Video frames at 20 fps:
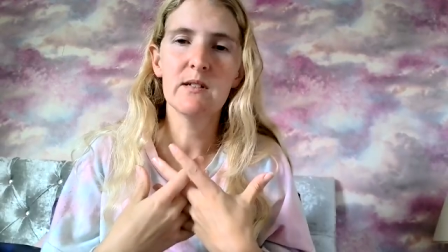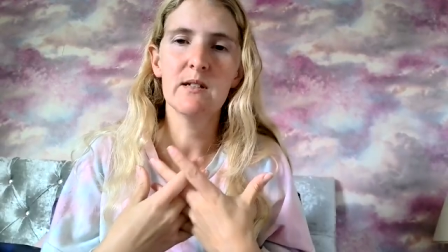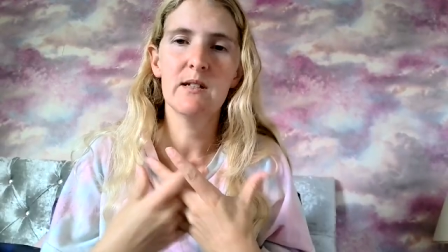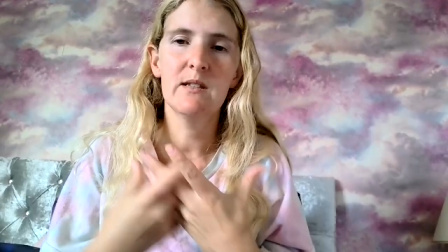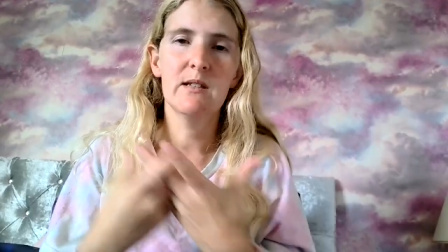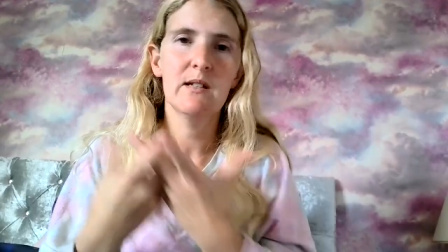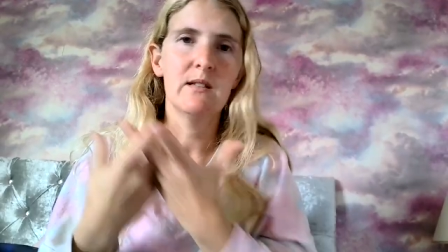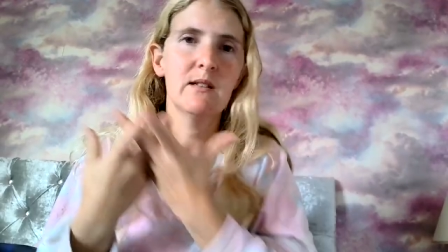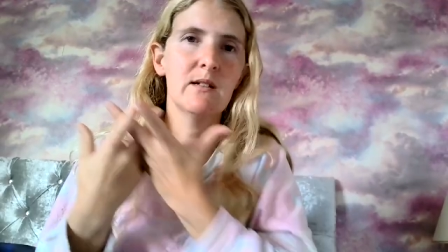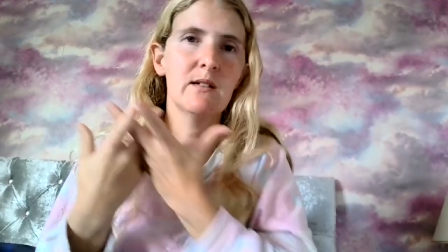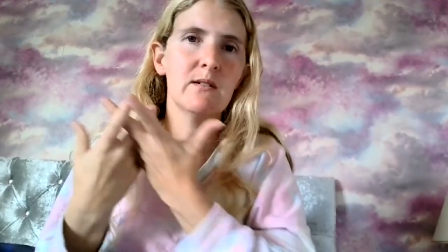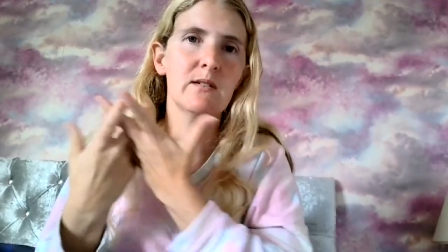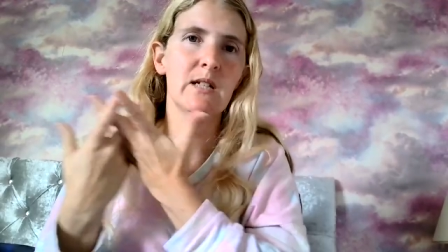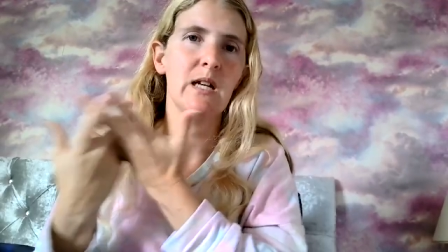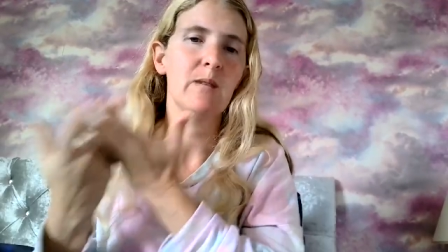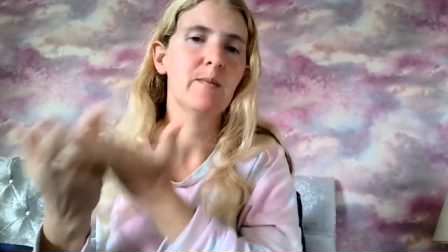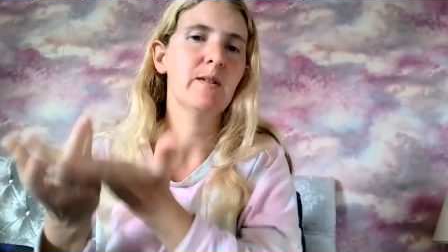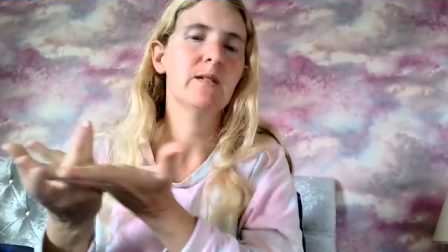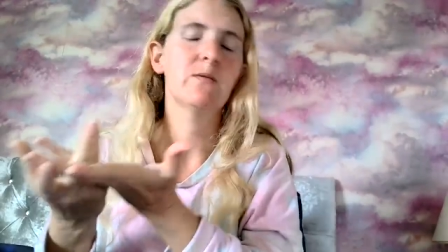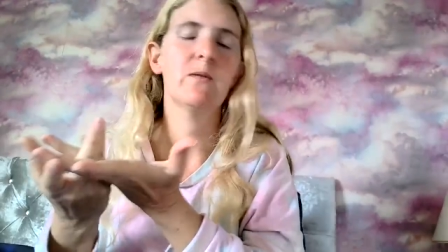And then they'll
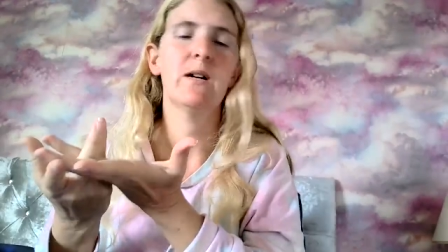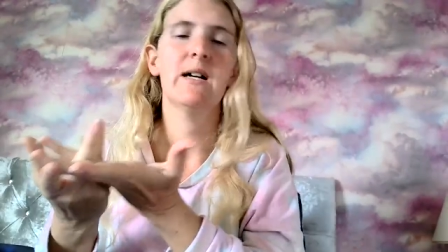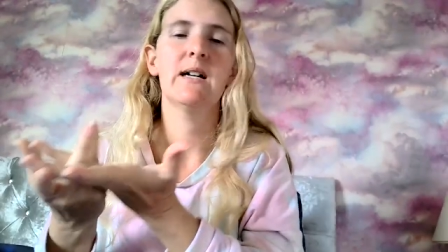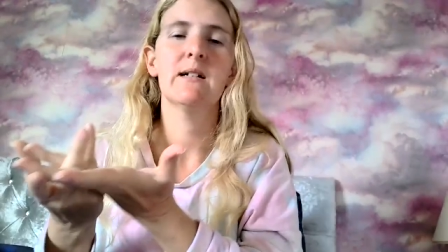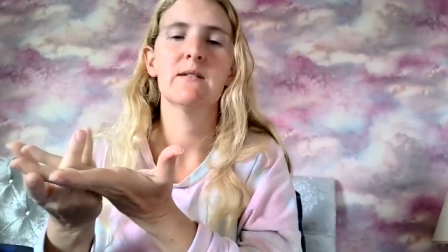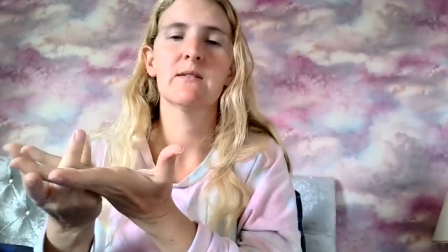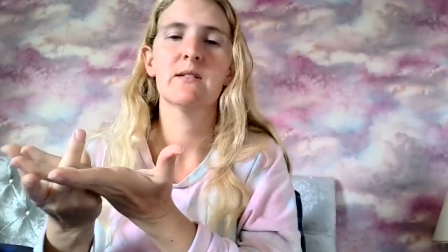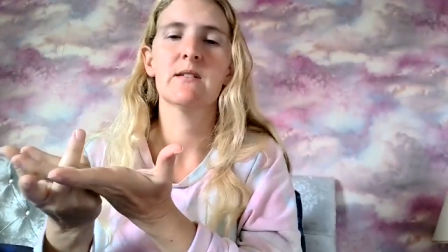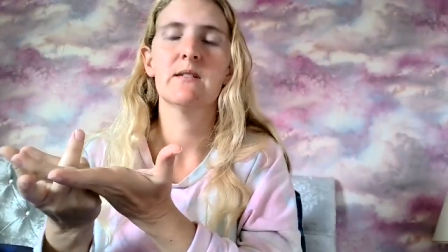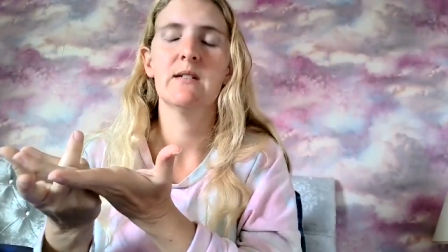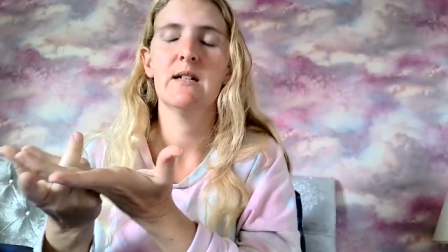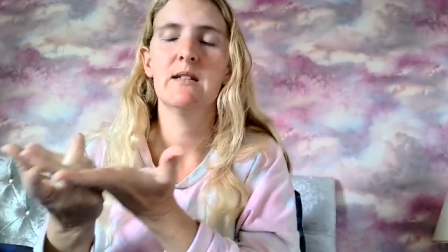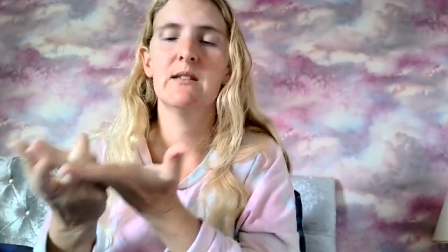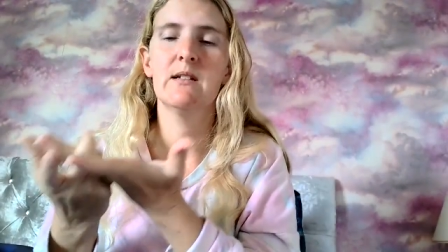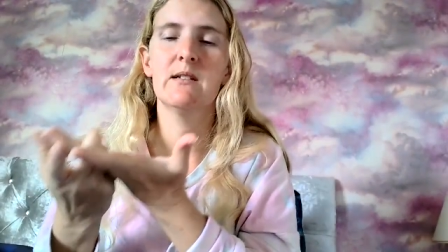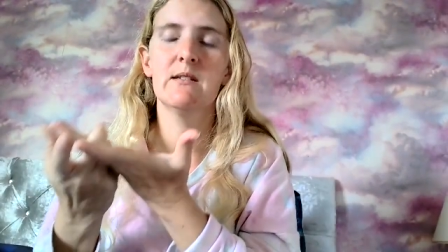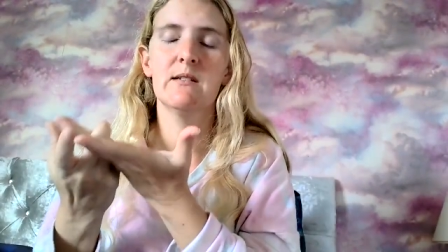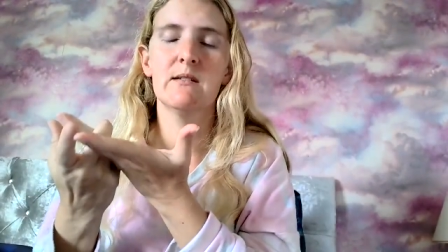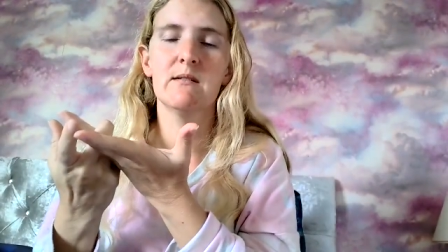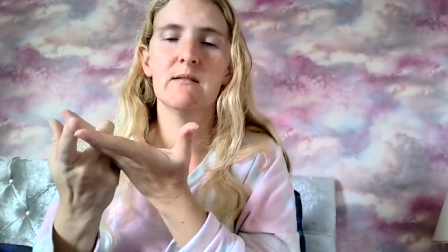take me to a house and
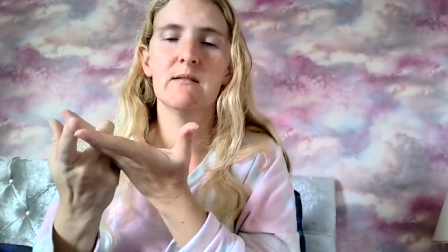then